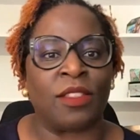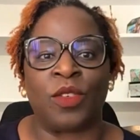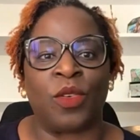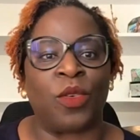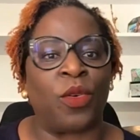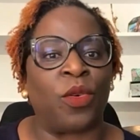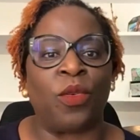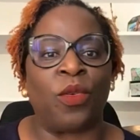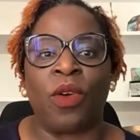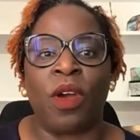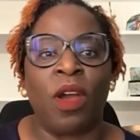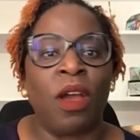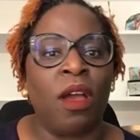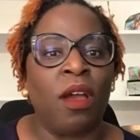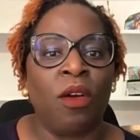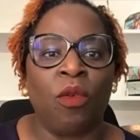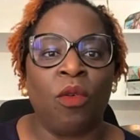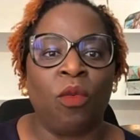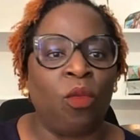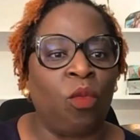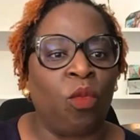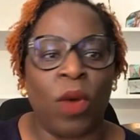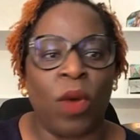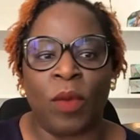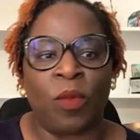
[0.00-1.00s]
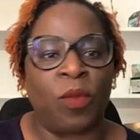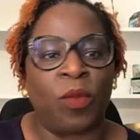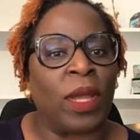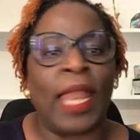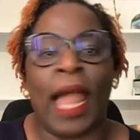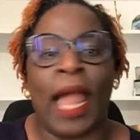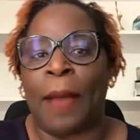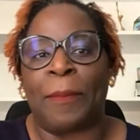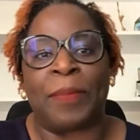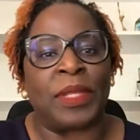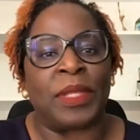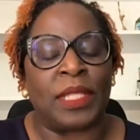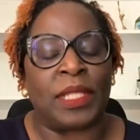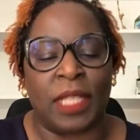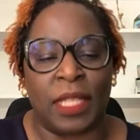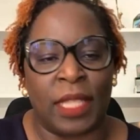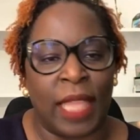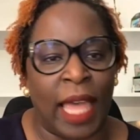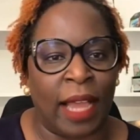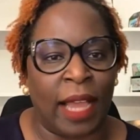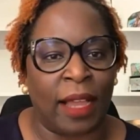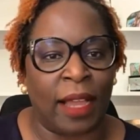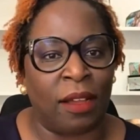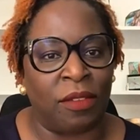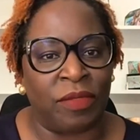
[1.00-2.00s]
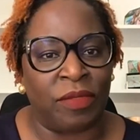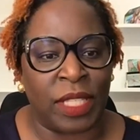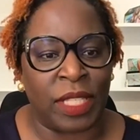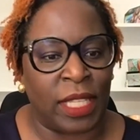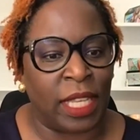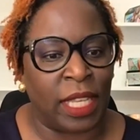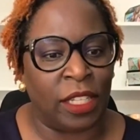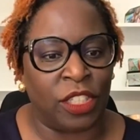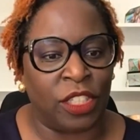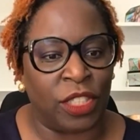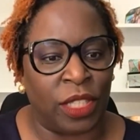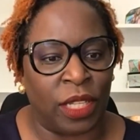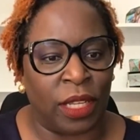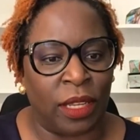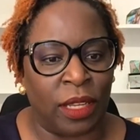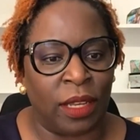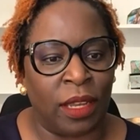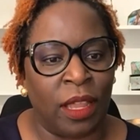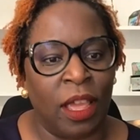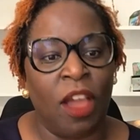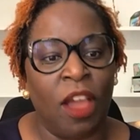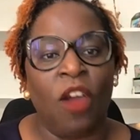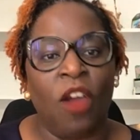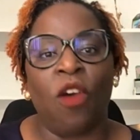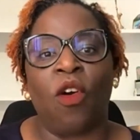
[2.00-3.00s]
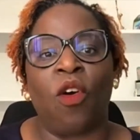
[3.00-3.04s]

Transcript: So what happened to that conversation?